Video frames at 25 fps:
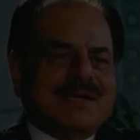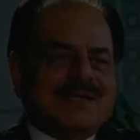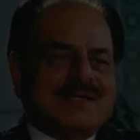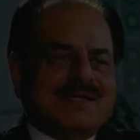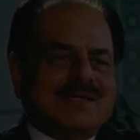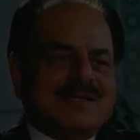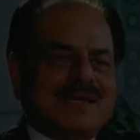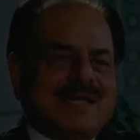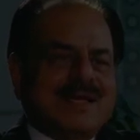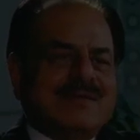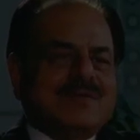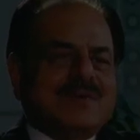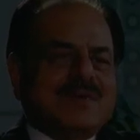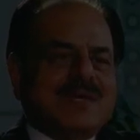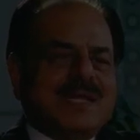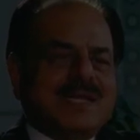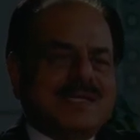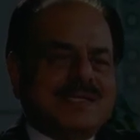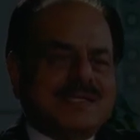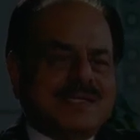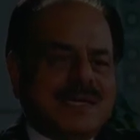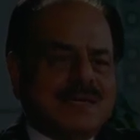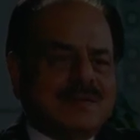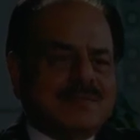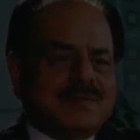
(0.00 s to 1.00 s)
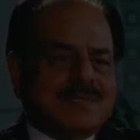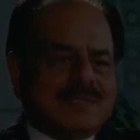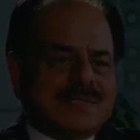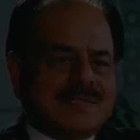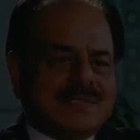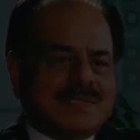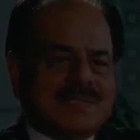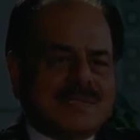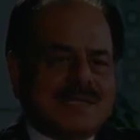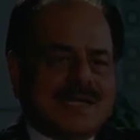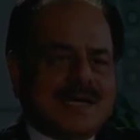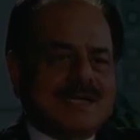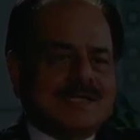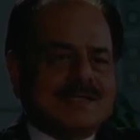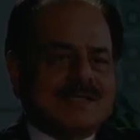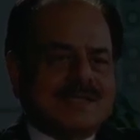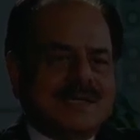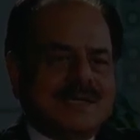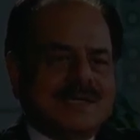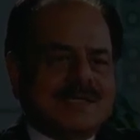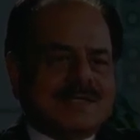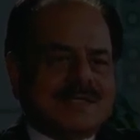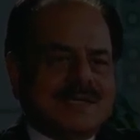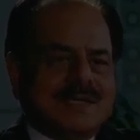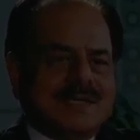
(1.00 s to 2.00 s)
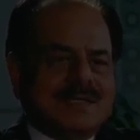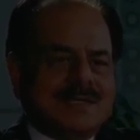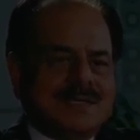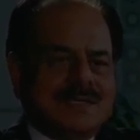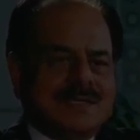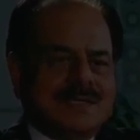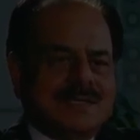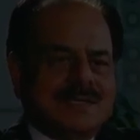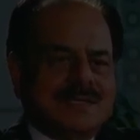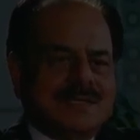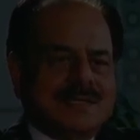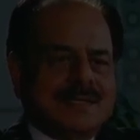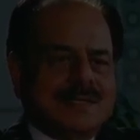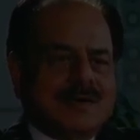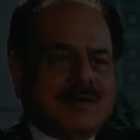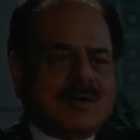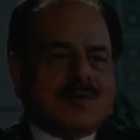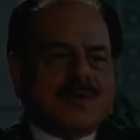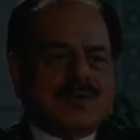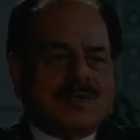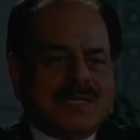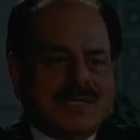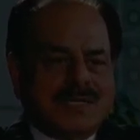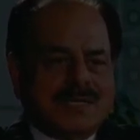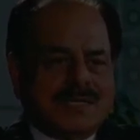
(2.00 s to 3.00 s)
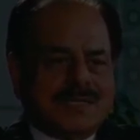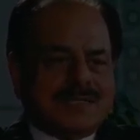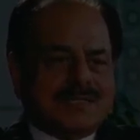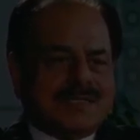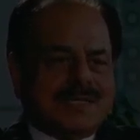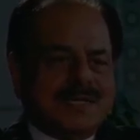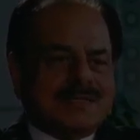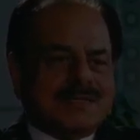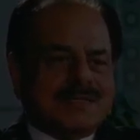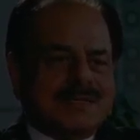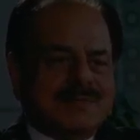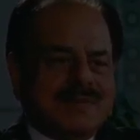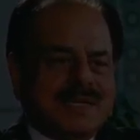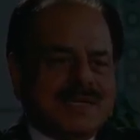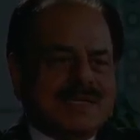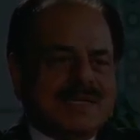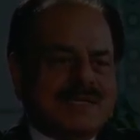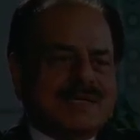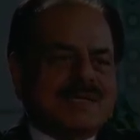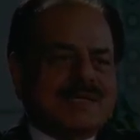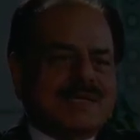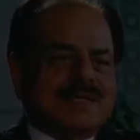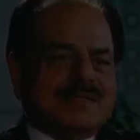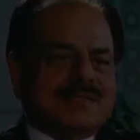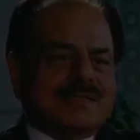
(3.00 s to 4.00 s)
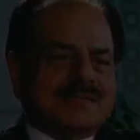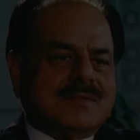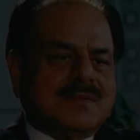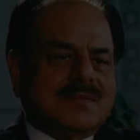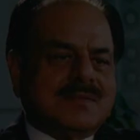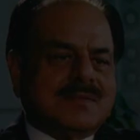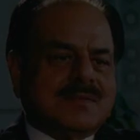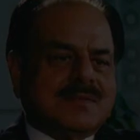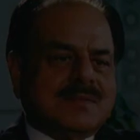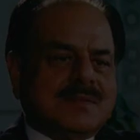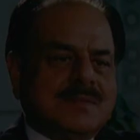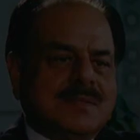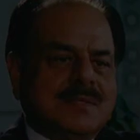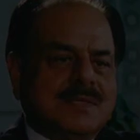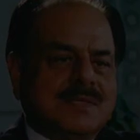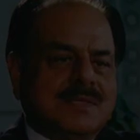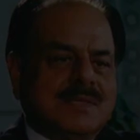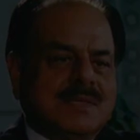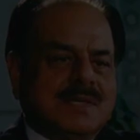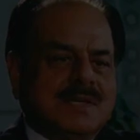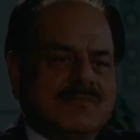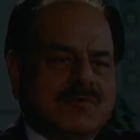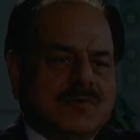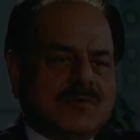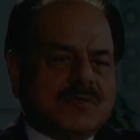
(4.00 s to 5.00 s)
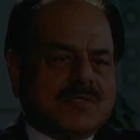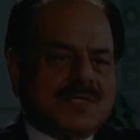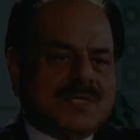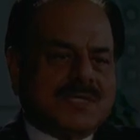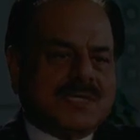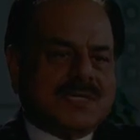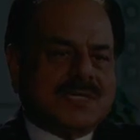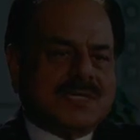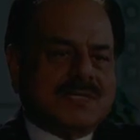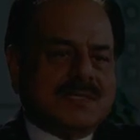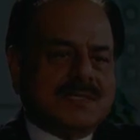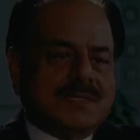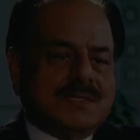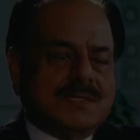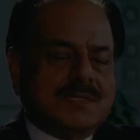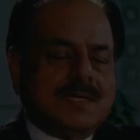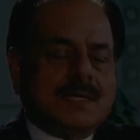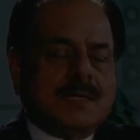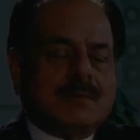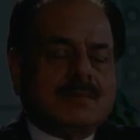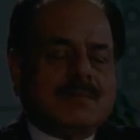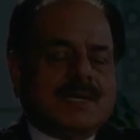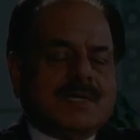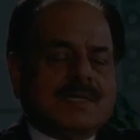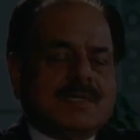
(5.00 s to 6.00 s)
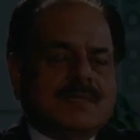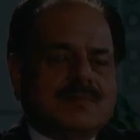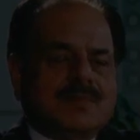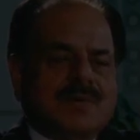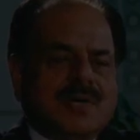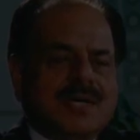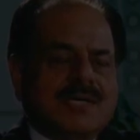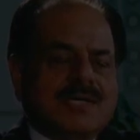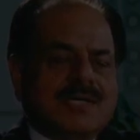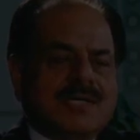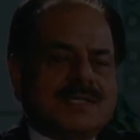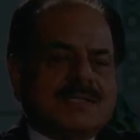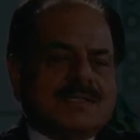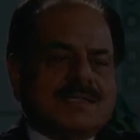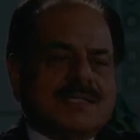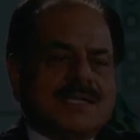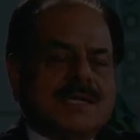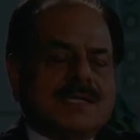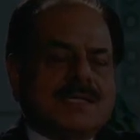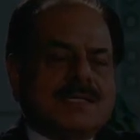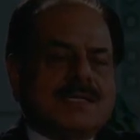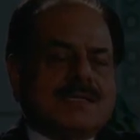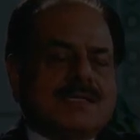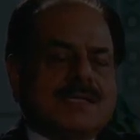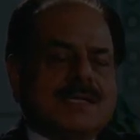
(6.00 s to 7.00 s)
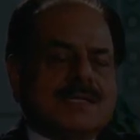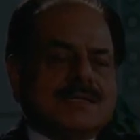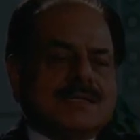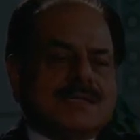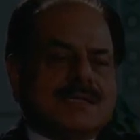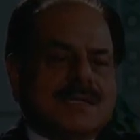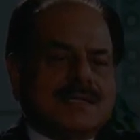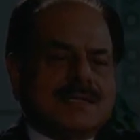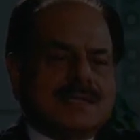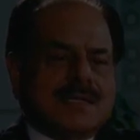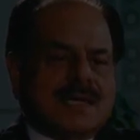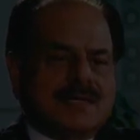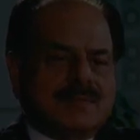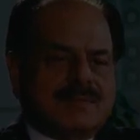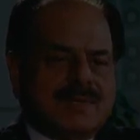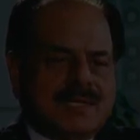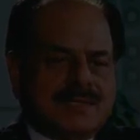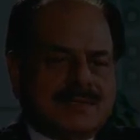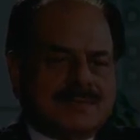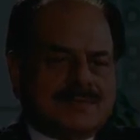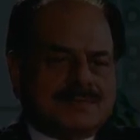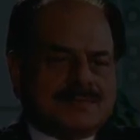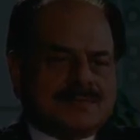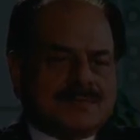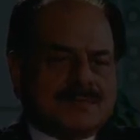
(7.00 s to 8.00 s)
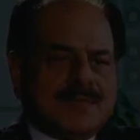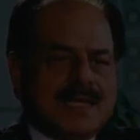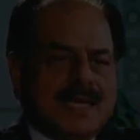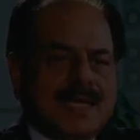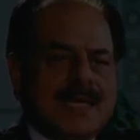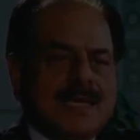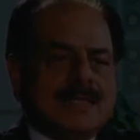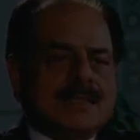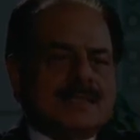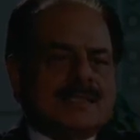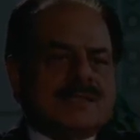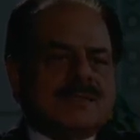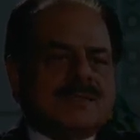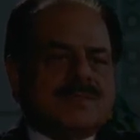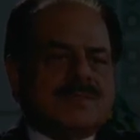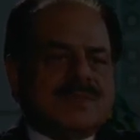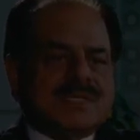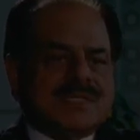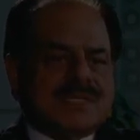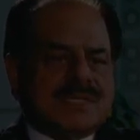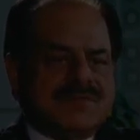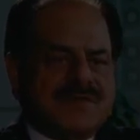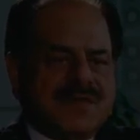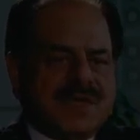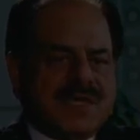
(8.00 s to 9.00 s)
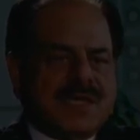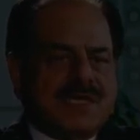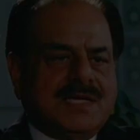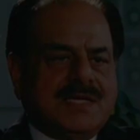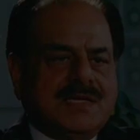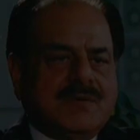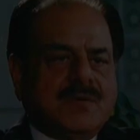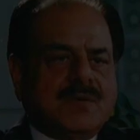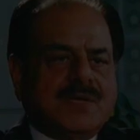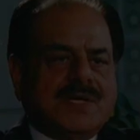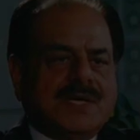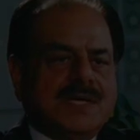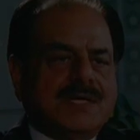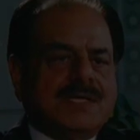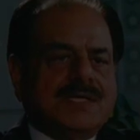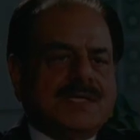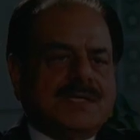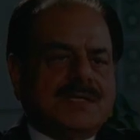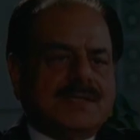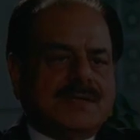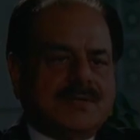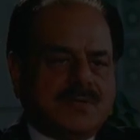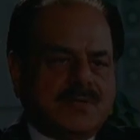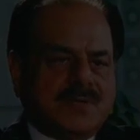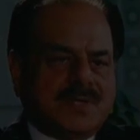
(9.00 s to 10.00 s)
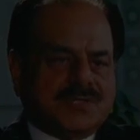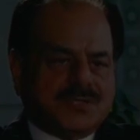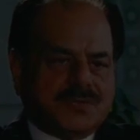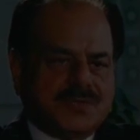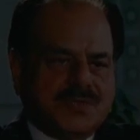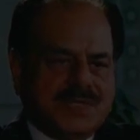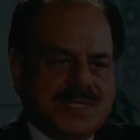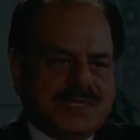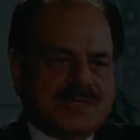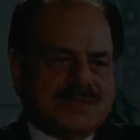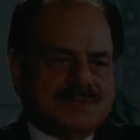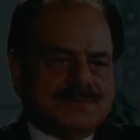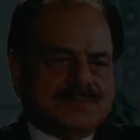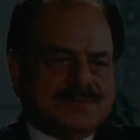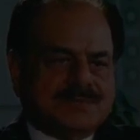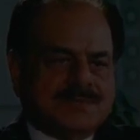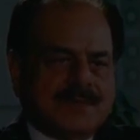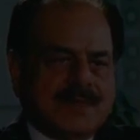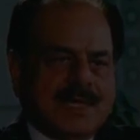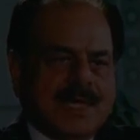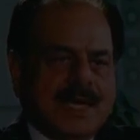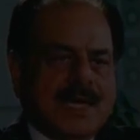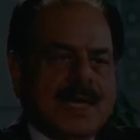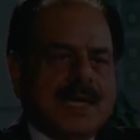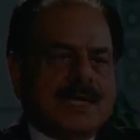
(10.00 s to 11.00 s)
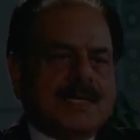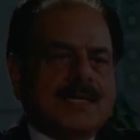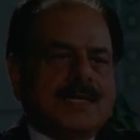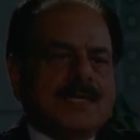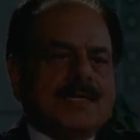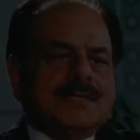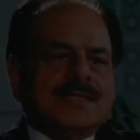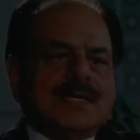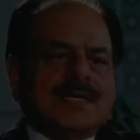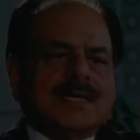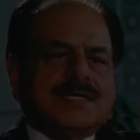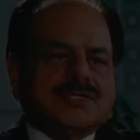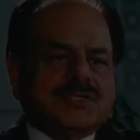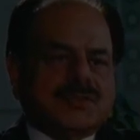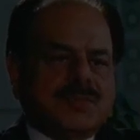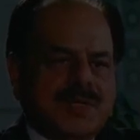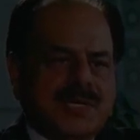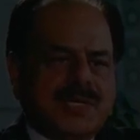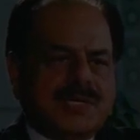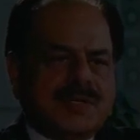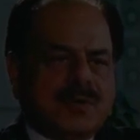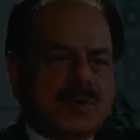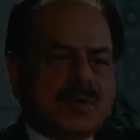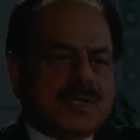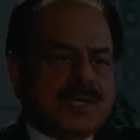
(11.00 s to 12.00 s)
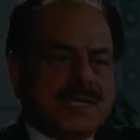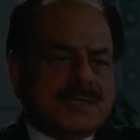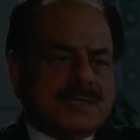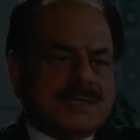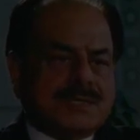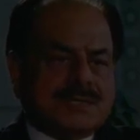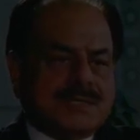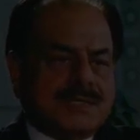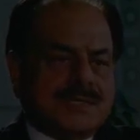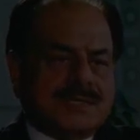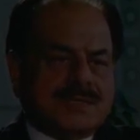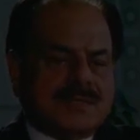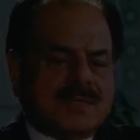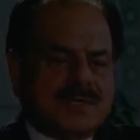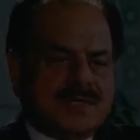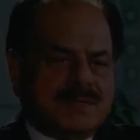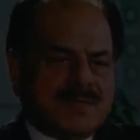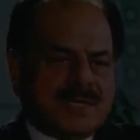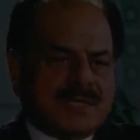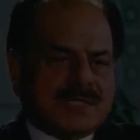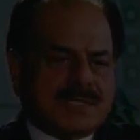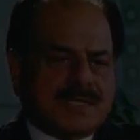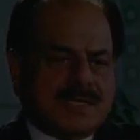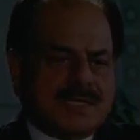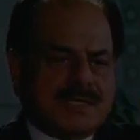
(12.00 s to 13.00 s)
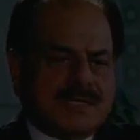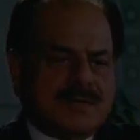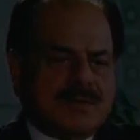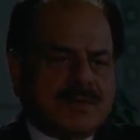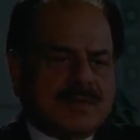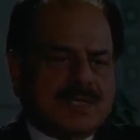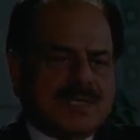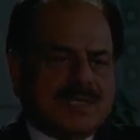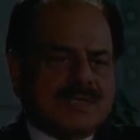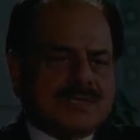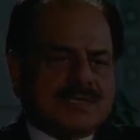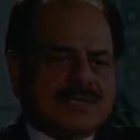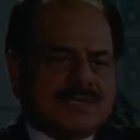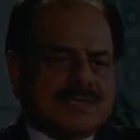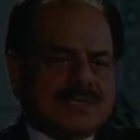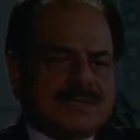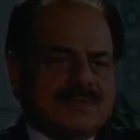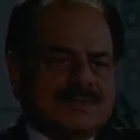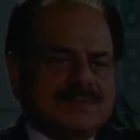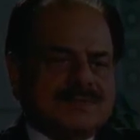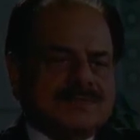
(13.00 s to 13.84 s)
doesn't have to really take Mr. Zardari seriously. Not only in this case, in many other cases also, unfortunately. But the point is that Lashkar-e-Taiba is specifically oriented to Kashmir, and it is a Kashmiri organization, it is not a Pakistani organization.